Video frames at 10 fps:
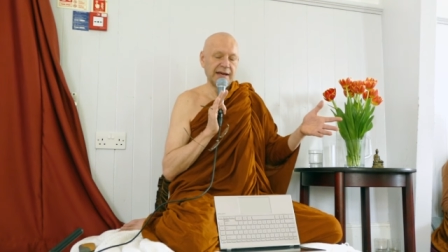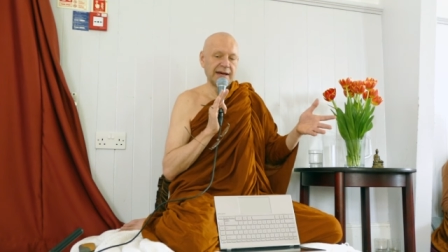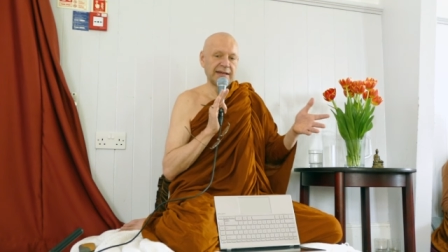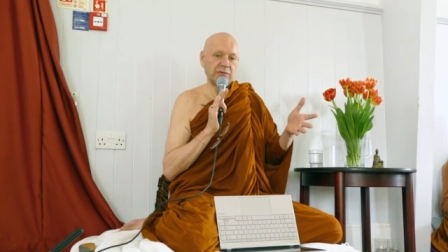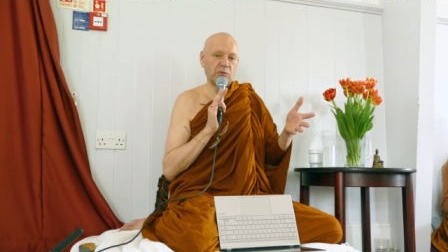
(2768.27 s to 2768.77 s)

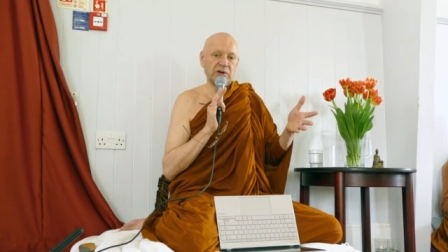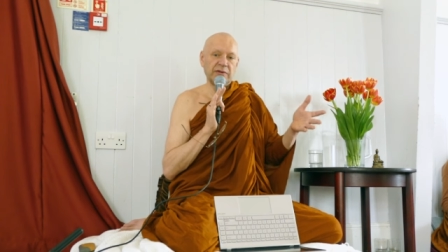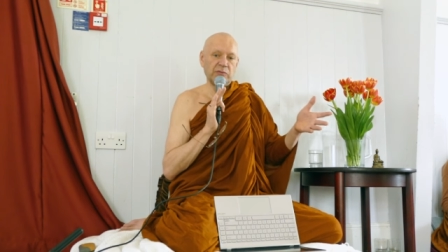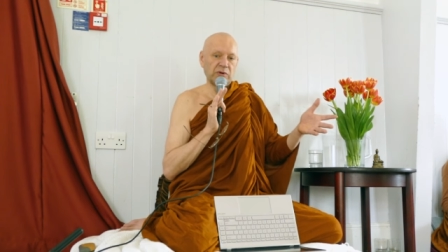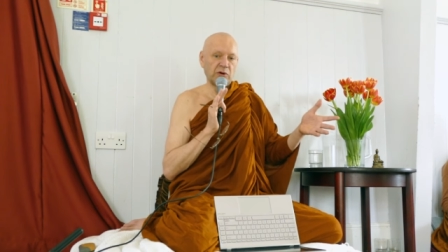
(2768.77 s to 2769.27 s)
And then when
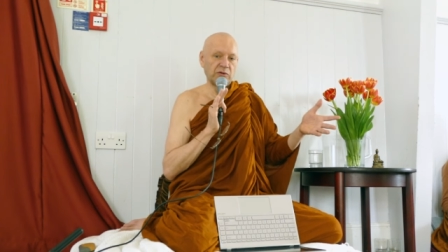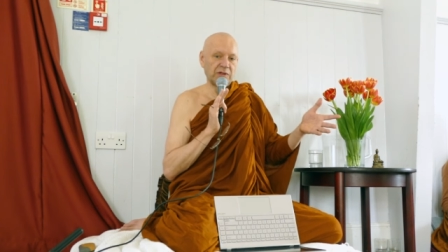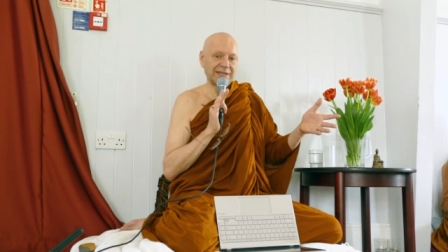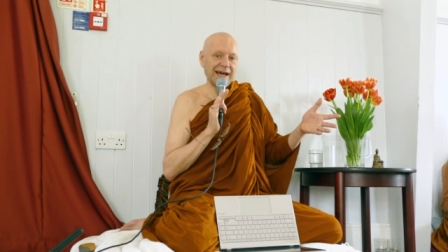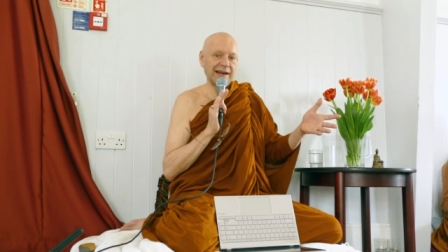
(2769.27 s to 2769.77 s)
they come to
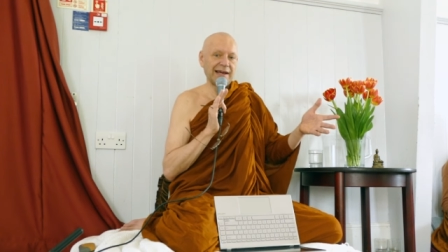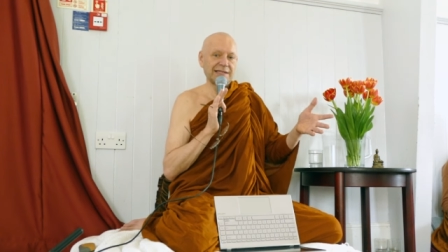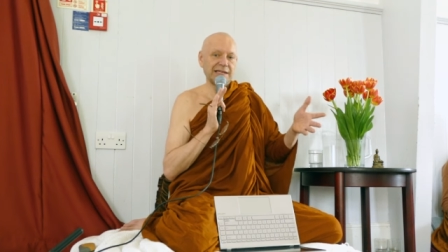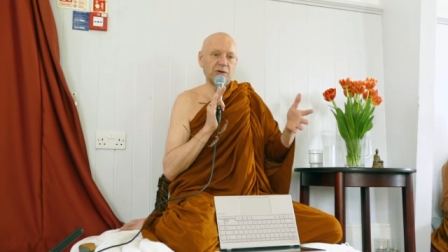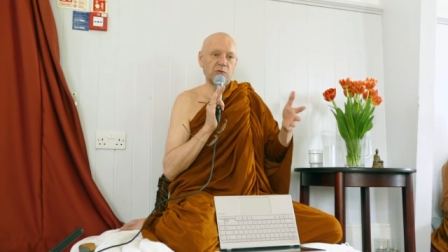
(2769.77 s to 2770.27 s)
the
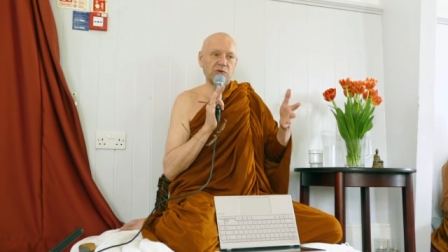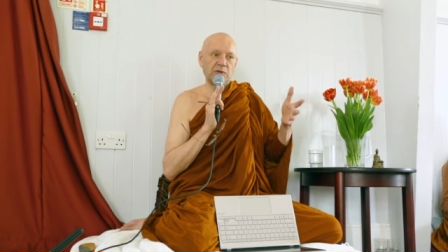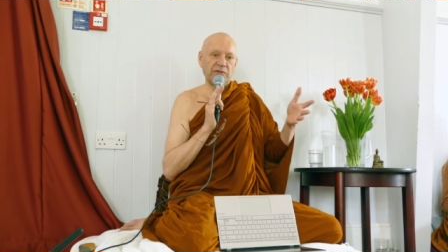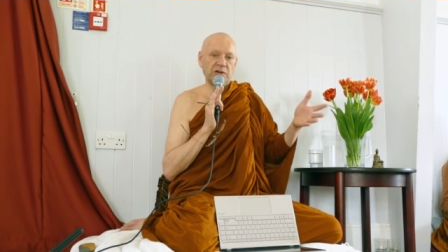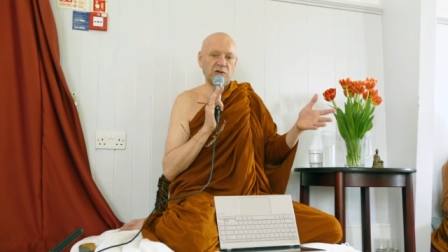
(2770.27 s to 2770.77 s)
galaxy, you would
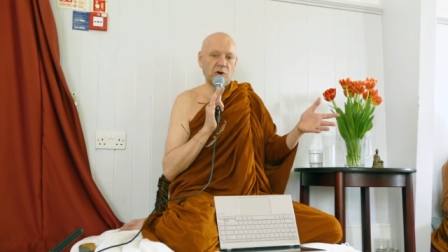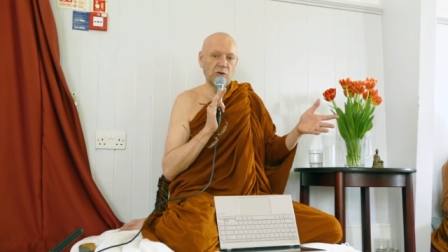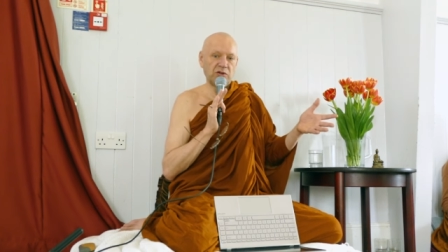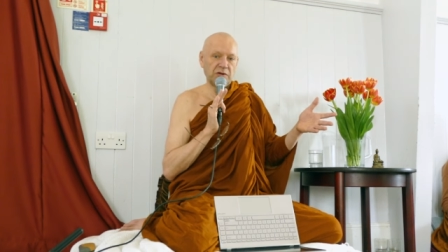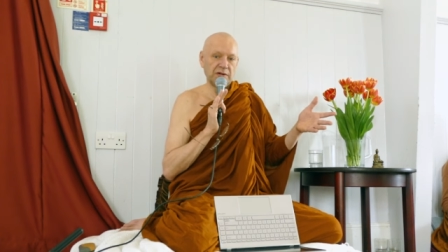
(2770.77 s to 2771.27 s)
go for the
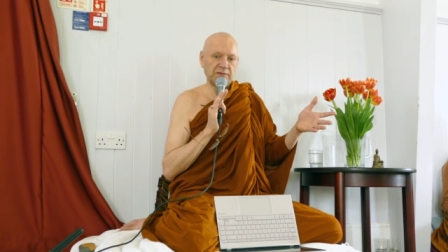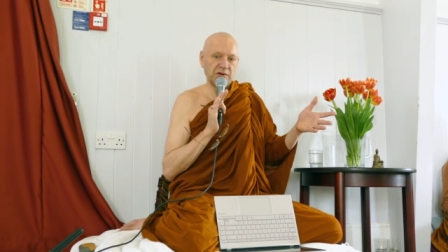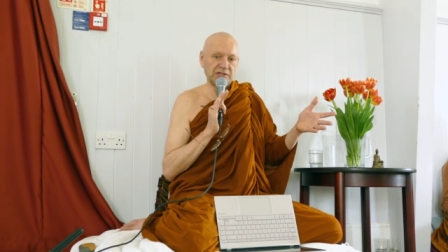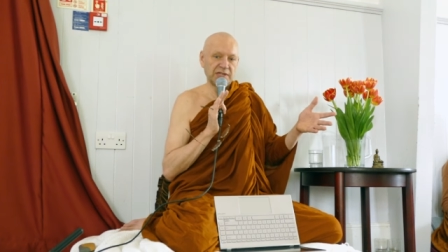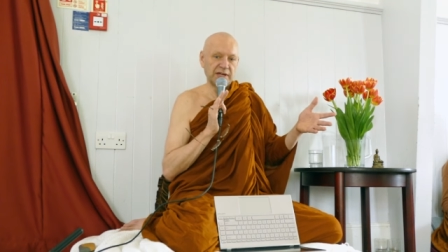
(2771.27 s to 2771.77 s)
non
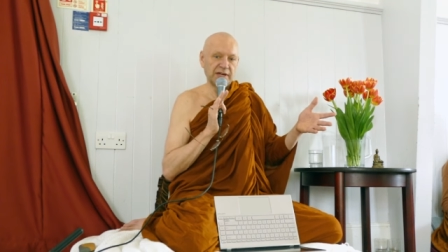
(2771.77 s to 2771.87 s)
universe.